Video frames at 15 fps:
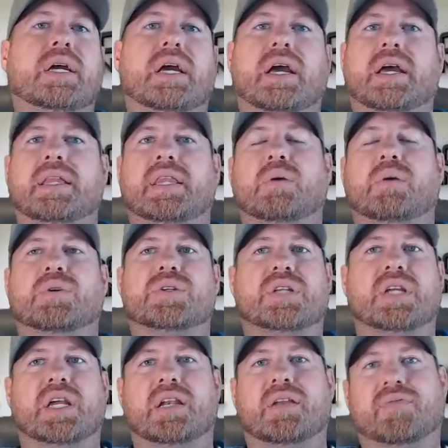and they were
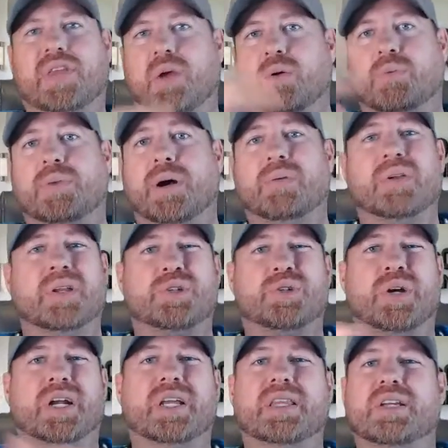seeing, if they were publicly
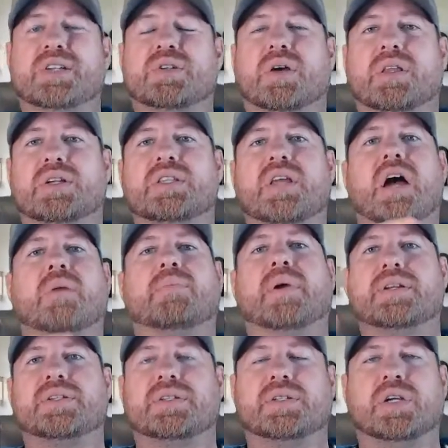traded, they saw their stock
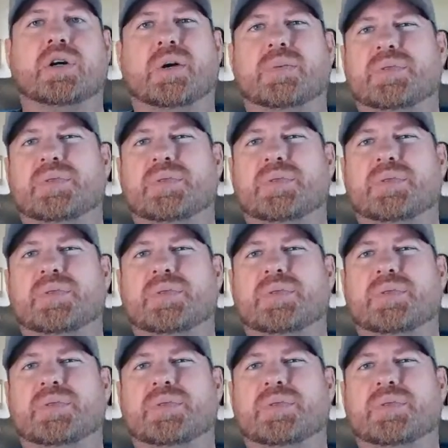prices go up.